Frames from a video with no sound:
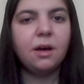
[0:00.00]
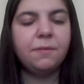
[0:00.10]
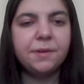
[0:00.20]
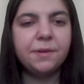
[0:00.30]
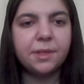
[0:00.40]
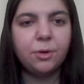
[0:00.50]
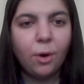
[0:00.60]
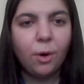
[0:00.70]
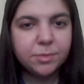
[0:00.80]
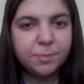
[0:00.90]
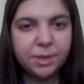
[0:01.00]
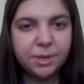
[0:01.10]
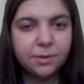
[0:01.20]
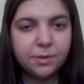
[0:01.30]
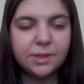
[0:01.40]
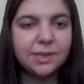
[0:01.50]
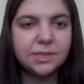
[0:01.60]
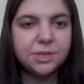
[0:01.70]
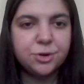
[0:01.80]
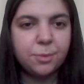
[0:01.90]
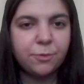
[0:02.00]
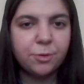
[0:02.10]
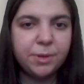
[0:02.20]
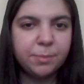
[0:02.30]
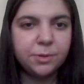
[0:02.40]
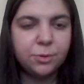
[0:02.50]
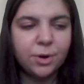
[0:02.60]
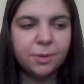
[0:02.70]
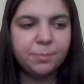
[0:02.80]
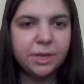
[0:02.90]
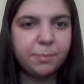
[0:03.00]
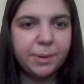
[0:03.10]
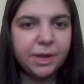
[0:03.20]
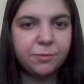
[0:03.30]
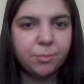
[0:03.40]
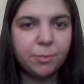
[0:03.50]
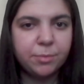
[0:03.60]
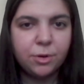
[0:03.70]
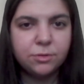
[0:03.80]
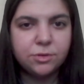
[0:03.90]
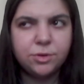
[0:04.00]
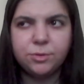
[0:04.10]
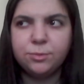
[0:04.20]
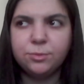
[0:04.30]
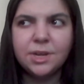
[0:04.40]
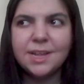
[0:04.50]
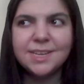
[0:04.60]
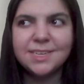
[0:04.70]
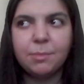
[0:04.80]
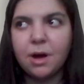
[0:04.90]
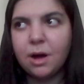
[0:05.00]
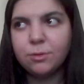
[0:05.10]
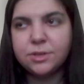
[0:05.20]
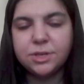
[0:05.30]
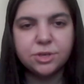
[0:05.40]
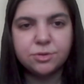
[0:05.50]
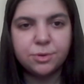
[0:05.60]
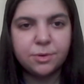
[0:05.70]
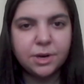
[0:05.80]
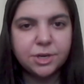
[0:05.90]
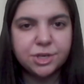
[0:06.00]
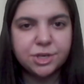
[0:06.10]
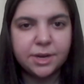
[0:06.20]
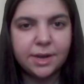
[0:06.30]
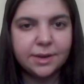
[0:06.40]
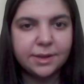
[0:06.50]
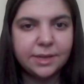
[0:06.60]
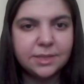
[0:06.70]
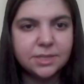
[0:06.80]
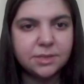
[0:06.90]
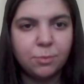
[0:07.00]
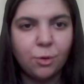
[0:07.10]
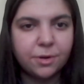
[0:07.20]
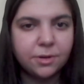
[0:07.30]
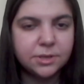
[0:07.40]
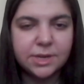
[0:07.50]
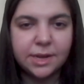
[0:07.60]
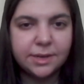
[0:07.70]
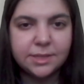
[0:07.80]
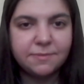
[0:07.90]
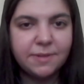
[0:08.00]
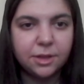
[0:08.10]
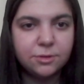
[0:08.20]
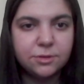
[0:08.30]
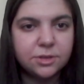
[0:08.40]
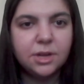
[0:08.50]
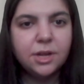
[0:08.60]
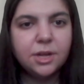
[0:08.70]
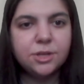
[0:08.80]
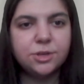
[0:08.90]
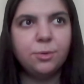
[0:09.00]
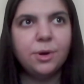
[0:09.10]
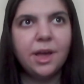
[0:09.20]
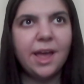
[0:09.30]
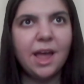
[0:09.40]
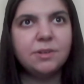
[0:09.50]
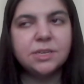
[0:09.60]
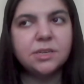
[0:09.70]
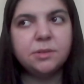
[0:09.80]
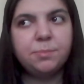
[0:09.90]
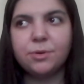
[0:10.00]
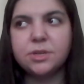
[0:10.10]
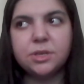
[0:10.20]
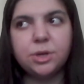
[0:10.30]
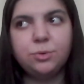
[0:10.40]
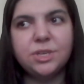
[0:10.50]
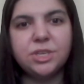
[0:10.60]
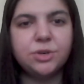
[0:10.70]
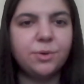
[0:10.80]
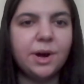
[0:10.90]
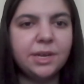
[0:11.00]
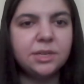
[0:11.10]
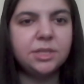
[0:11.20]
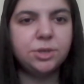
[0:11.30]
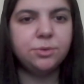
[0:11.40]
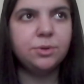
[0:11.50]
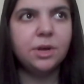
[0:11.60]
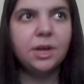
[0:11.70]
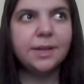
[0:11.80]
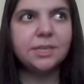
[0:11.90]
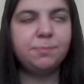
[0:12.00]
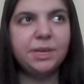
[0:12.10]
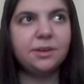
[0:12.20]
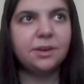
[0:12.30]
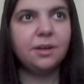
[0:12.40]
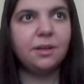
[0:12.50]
fifth column people, that is a term for people who are being paid from abroad to somehow destroy Russia and its morals and its values. So every single person who is trying to speak